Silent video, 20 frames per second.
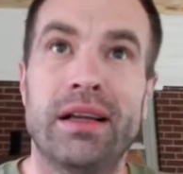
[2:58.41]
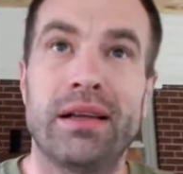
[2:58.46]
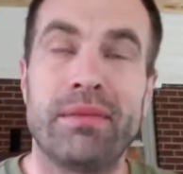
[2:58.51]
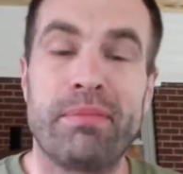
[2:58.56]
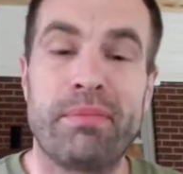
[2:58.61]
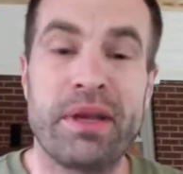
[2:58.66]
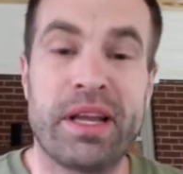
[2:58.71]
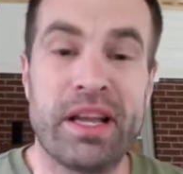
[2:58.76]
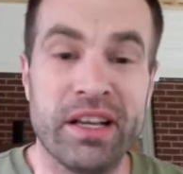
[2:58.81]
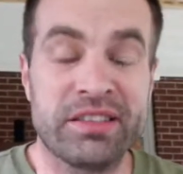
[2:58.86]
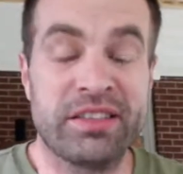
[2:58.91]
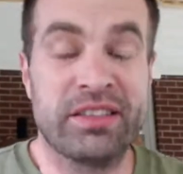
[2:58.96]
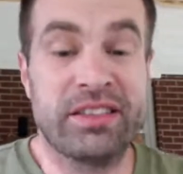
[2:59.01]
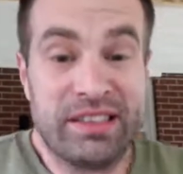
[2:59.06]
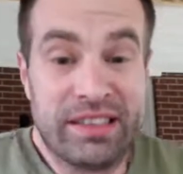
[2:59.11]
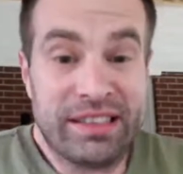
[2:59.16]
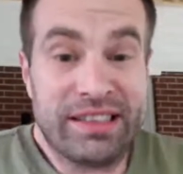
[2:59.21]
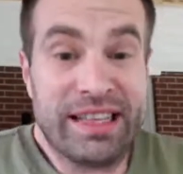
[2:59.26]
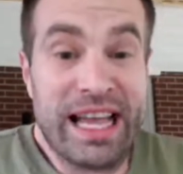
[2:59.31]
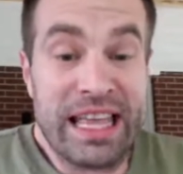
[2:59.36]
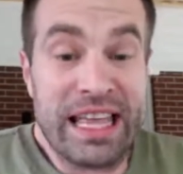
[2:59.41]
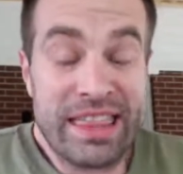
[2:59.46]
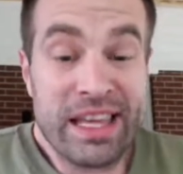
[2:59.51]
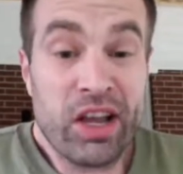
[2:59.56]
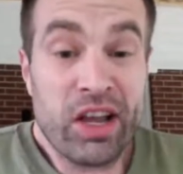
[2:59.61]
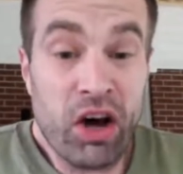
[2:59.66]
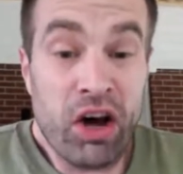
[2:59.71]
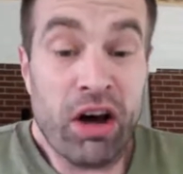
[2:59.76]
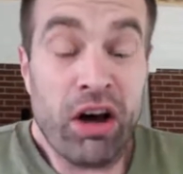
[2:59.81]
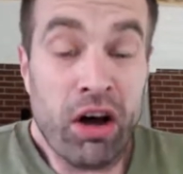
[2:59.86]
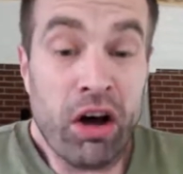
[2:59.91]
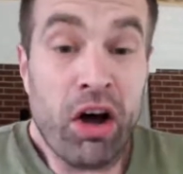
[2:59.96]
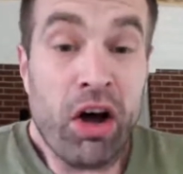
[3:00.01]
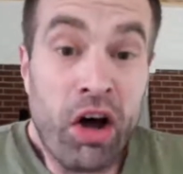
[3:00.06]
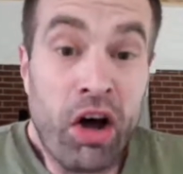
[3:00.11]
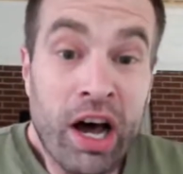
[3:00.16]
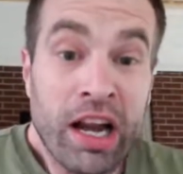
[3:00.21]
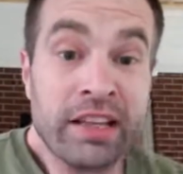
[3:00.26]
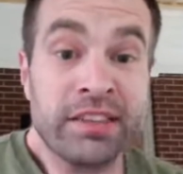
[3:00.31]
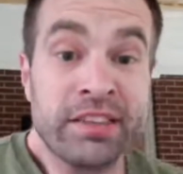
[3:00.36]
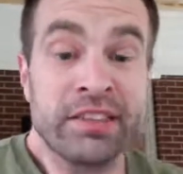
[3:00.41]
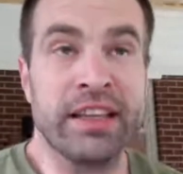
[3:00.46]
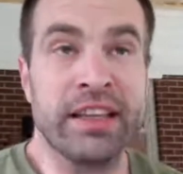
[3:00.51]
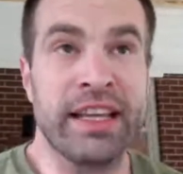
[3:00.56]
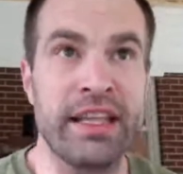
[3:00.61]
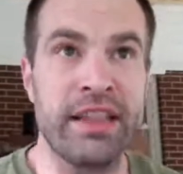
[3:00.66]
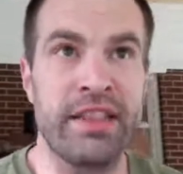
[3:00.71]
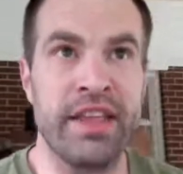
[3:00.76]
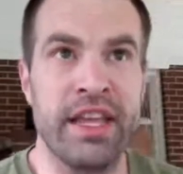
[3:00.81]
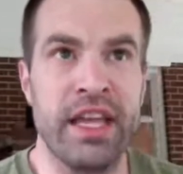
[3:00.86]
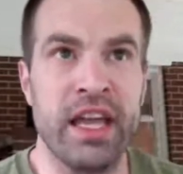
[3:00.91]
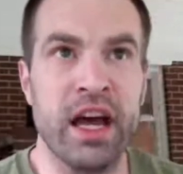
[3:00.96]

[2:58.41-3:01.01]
Because I think, honestly, the